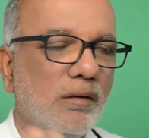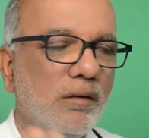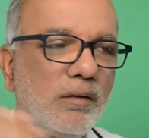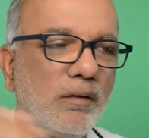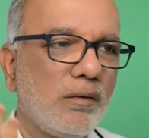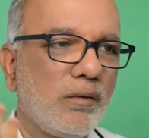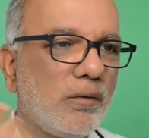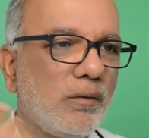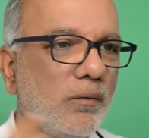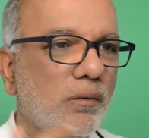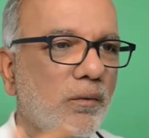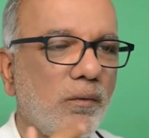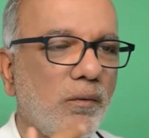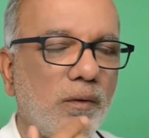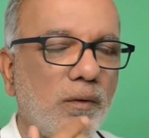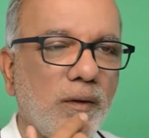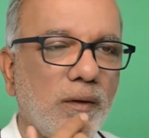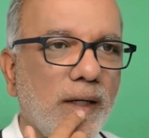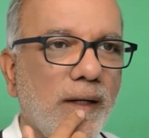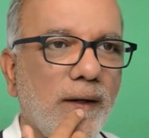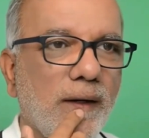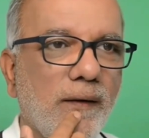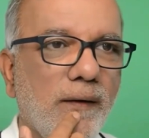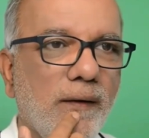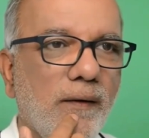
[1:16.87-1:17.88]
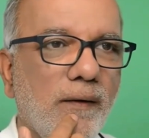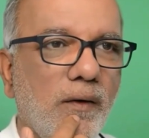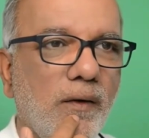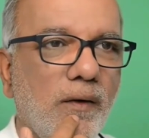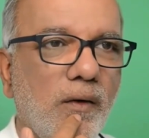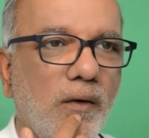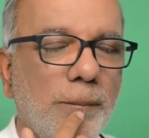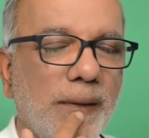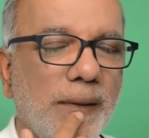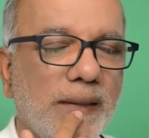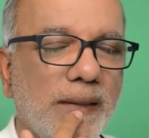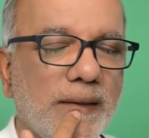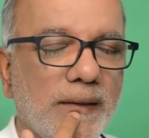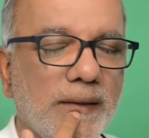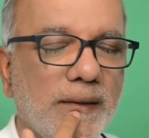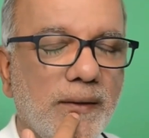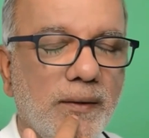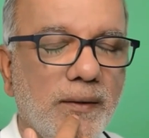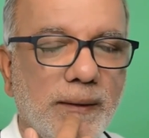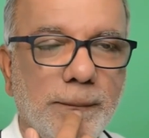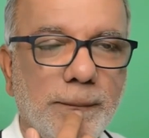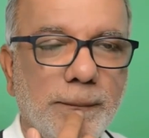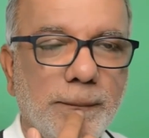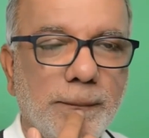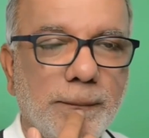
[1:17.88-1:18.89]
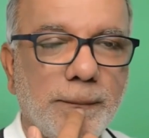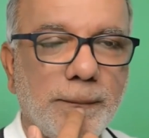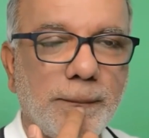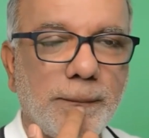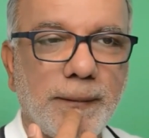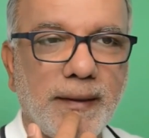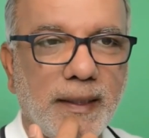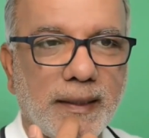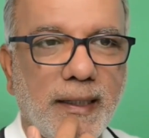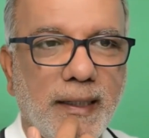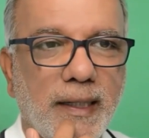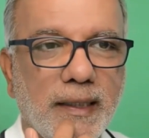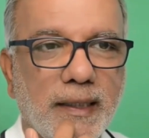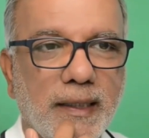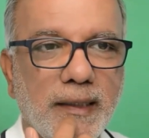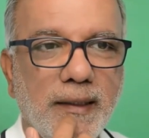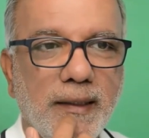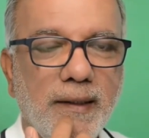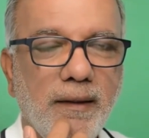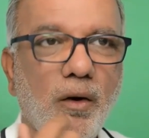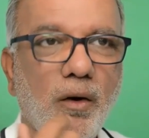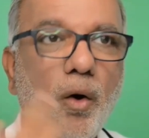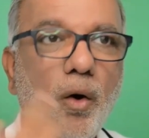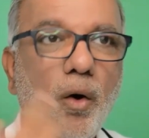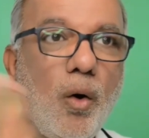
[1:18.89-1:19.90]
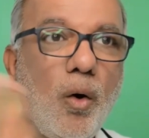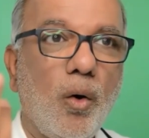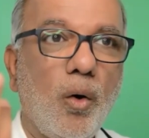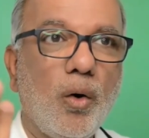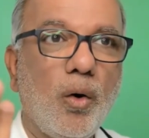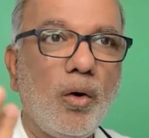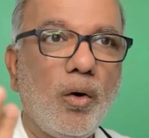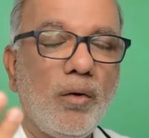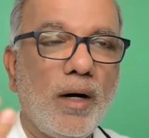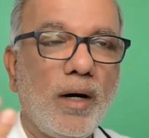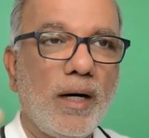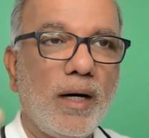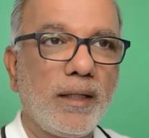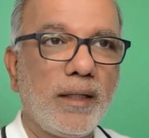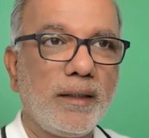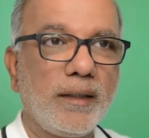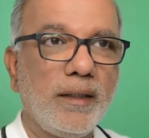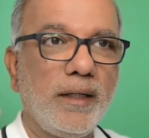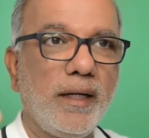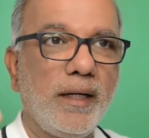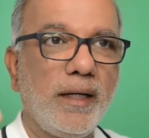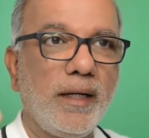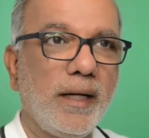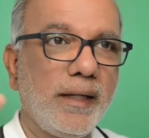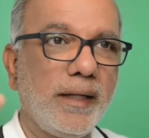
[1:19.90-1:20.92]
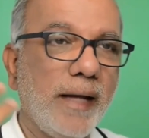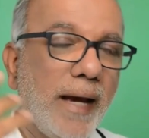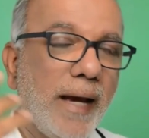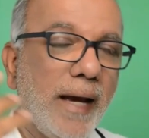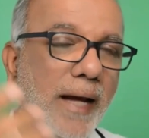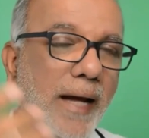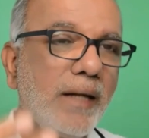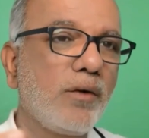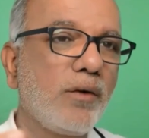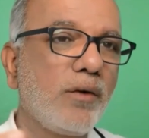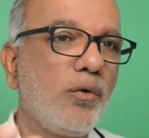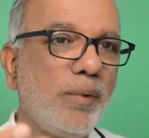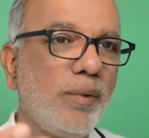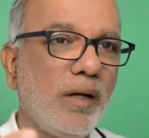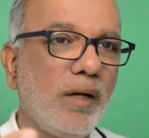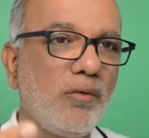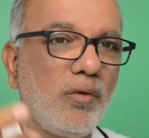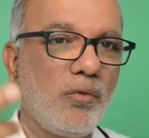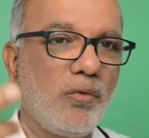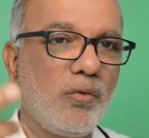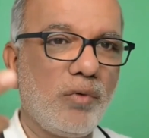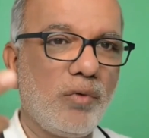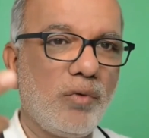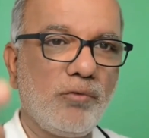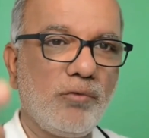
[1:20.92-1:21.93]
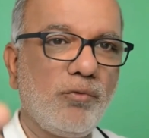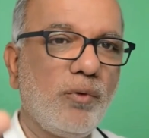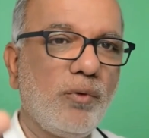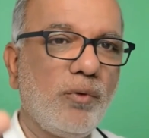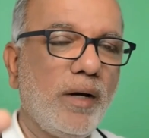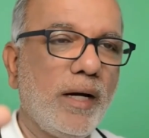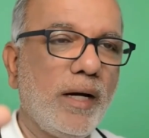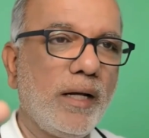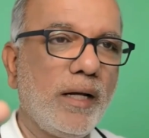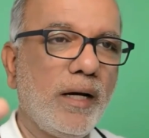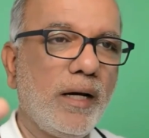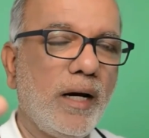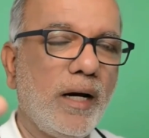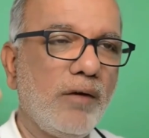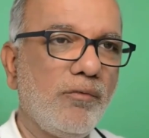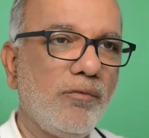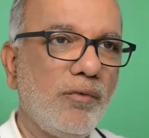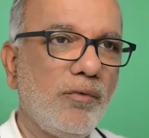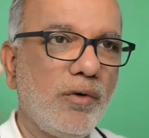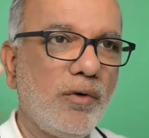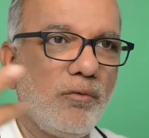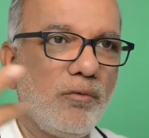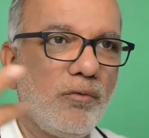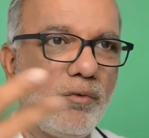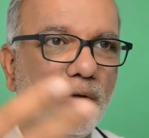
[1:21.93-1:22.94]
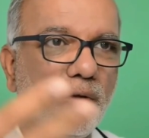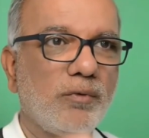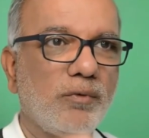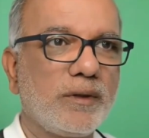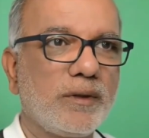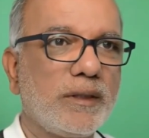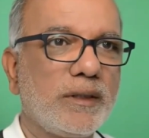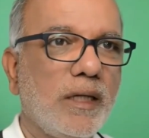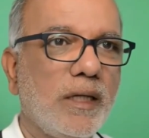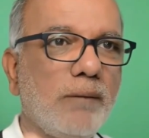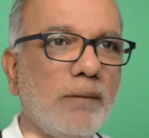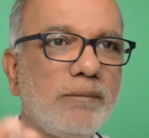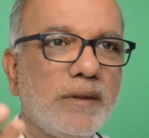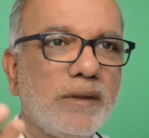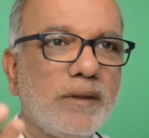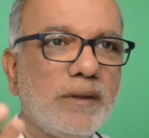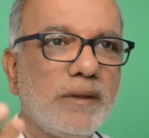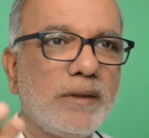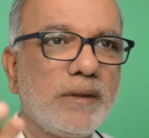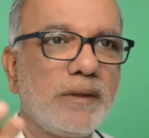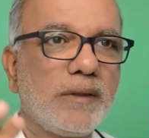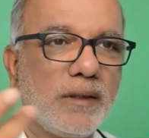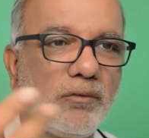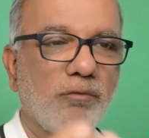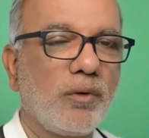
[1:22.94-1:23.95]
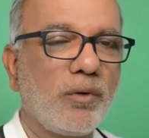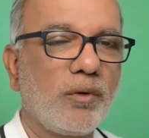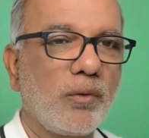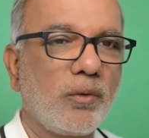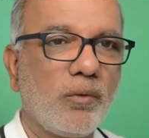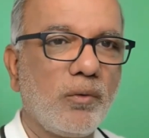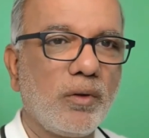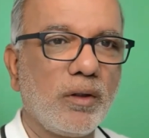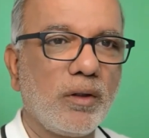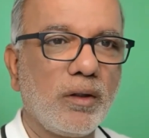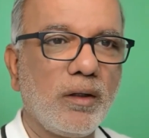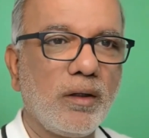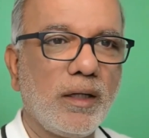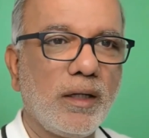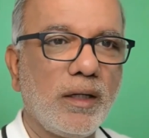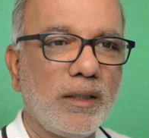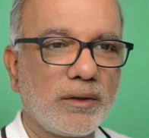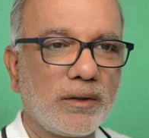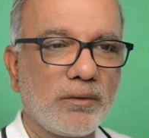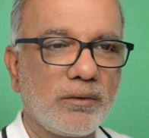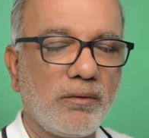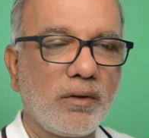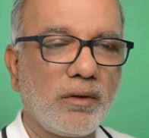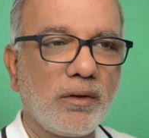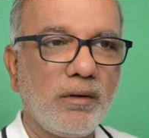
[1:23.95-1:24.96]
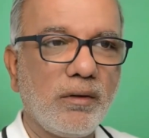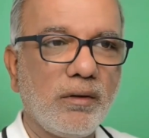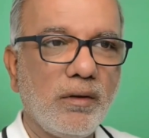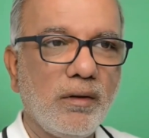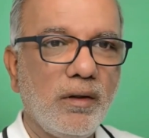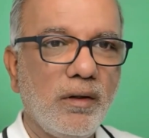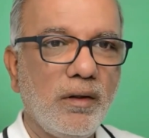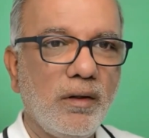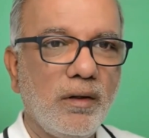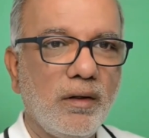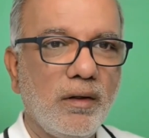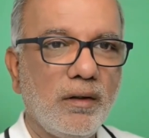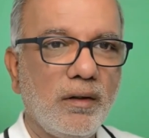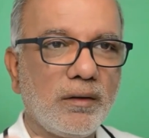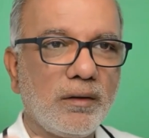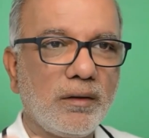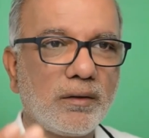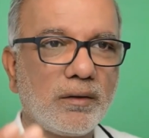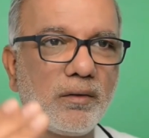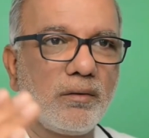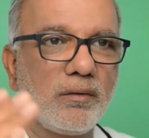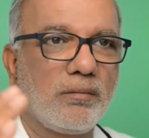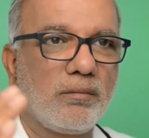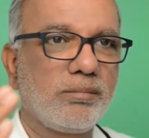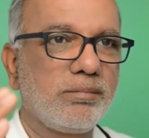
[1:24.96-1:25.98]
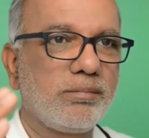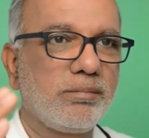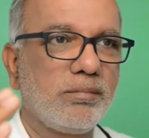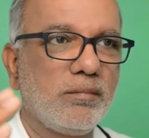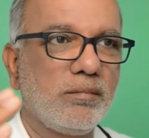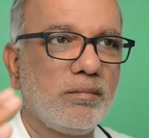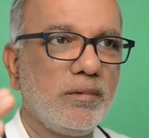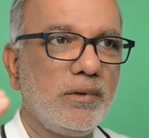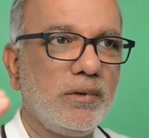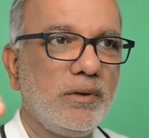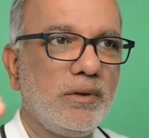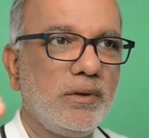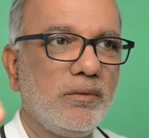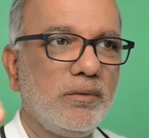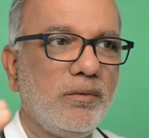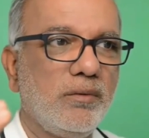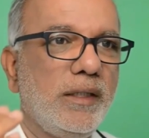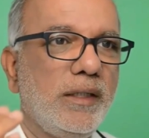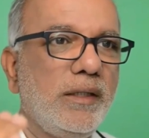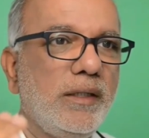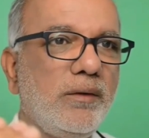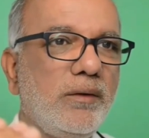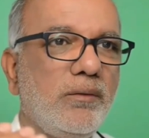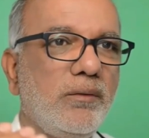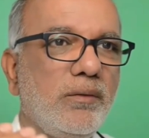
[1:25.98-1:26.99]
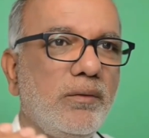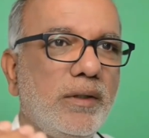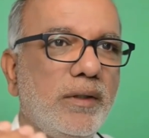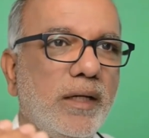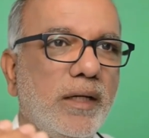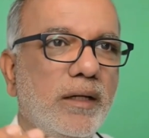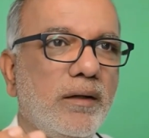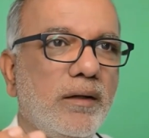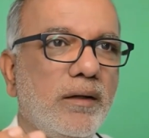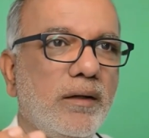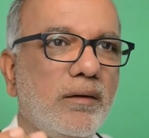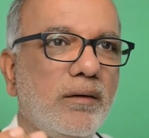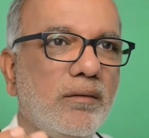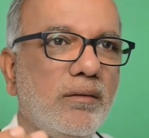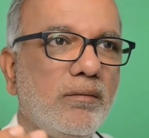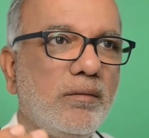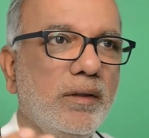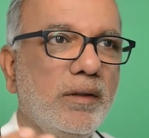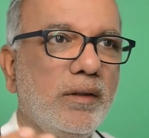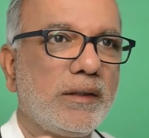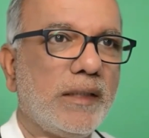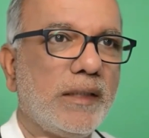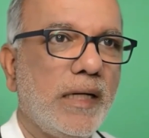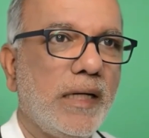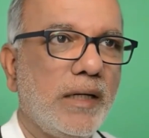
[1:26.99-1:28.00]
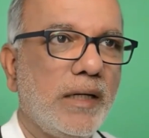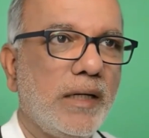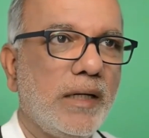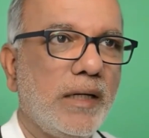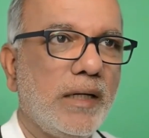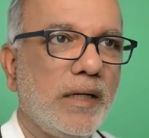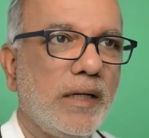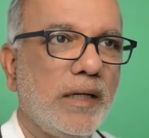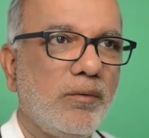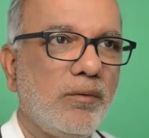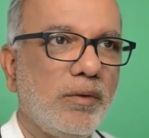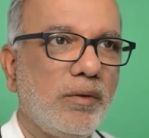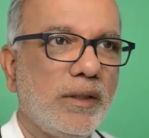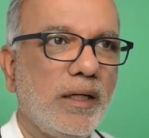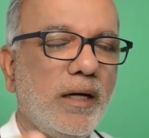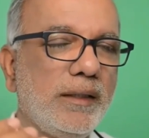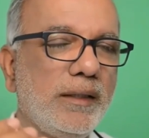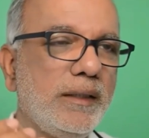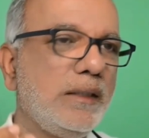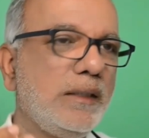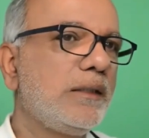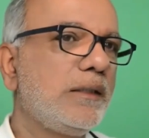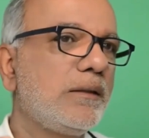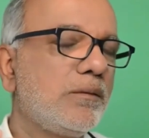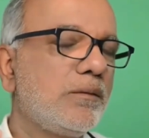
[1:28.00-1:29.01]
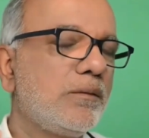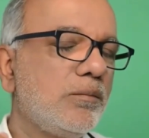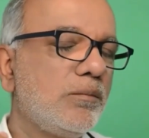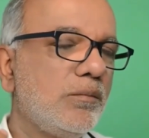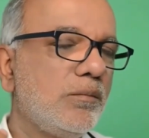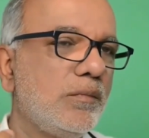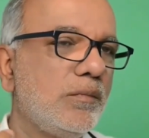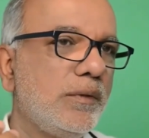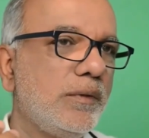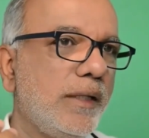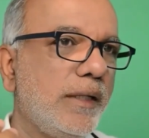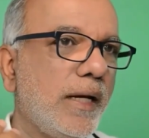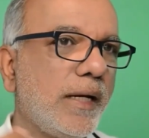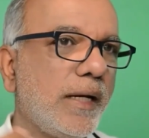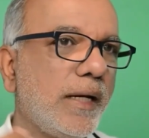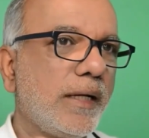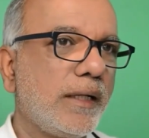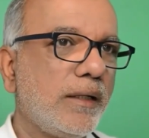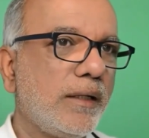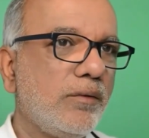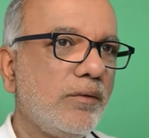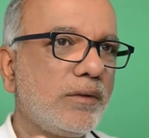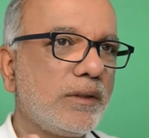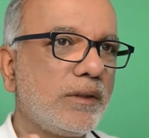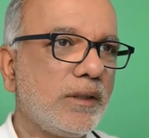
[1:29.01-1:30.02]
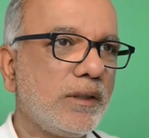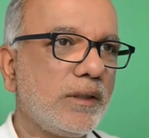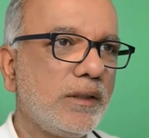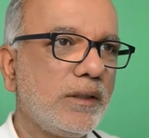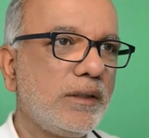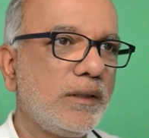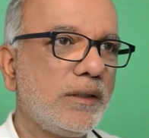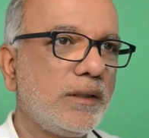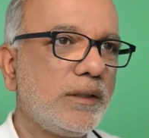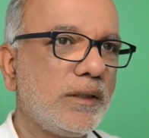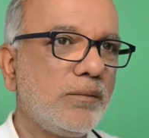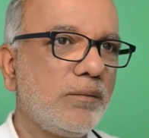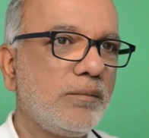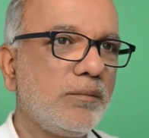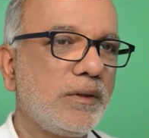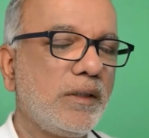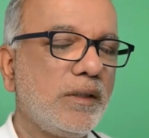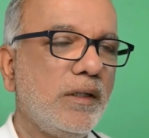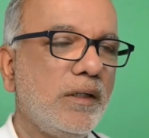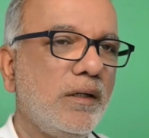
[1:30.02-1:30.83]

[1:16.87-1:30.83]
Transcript: Google or Pixel or something like that, or are they at ad group level, one for iPhone, one for Samsung, one for Google, and so on. So you will need to then decide whether these negative search terms